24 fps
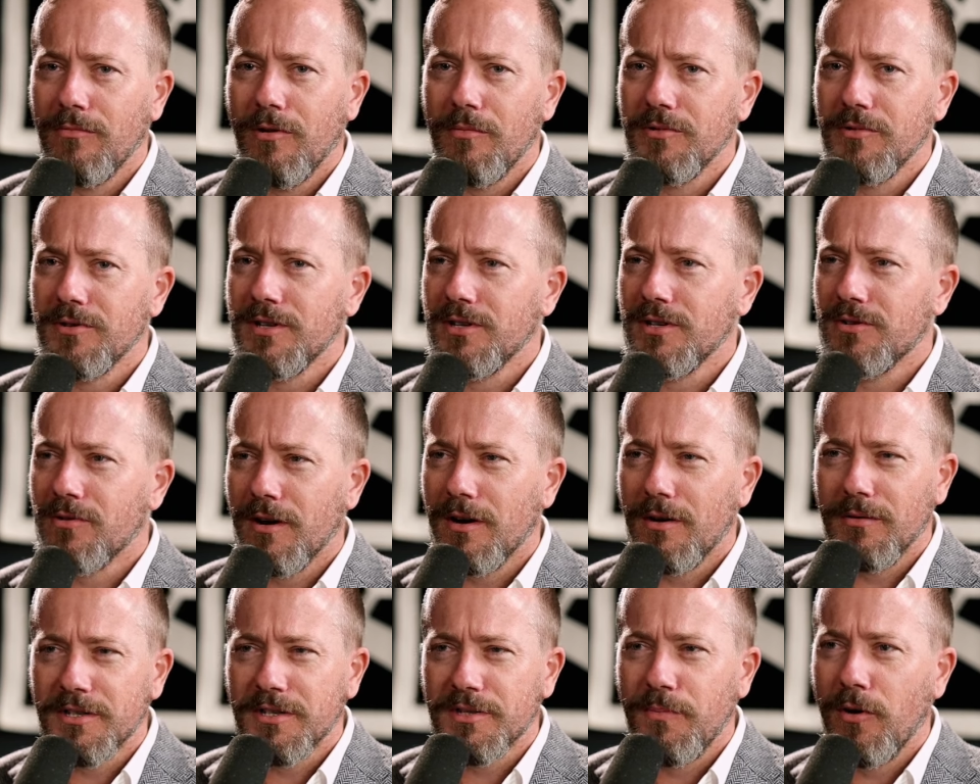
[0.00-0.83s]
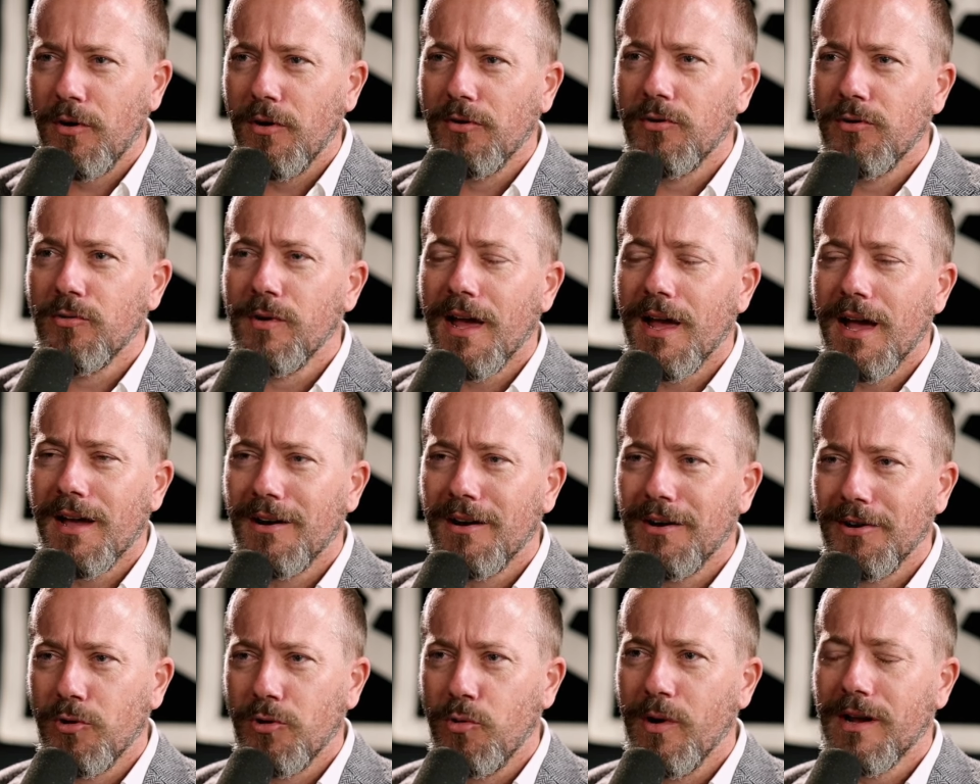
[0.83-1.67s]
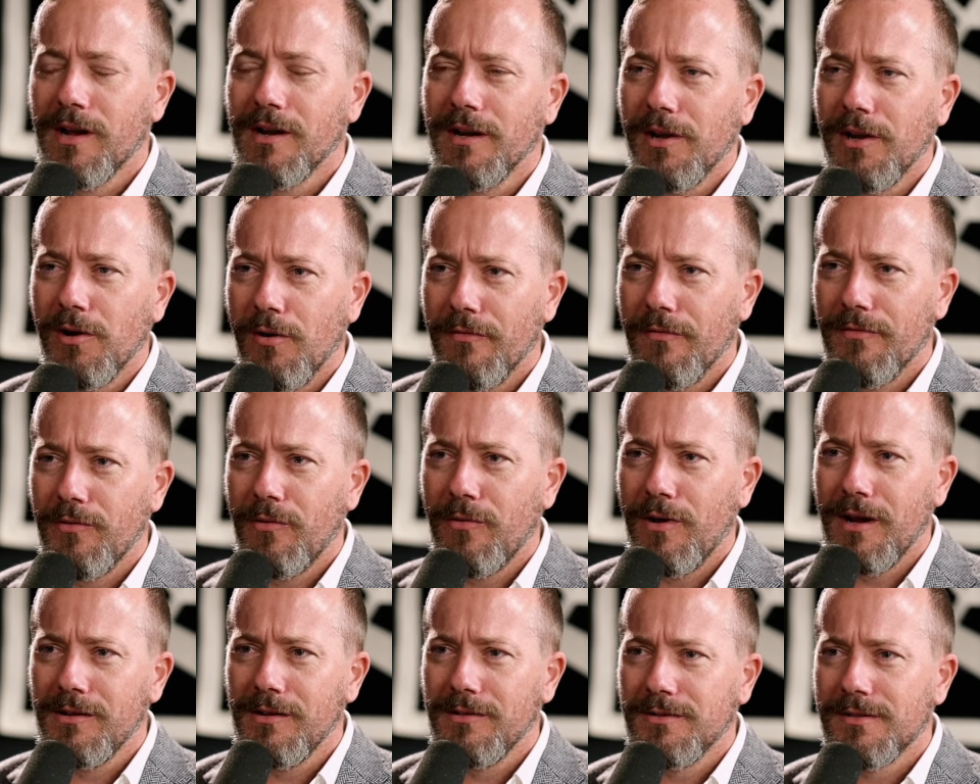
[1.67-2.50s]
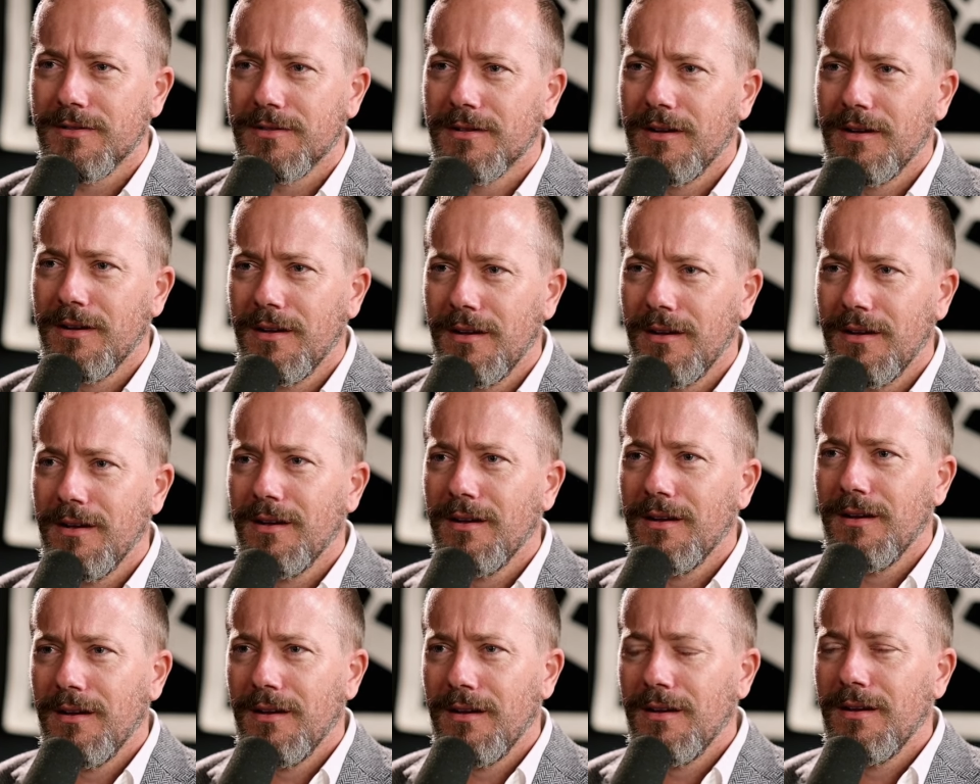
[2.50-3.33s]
What was mm-hmm. she trying to mm-hmm. respond to, and how yeah. did it quickly go off the rails? Yeah.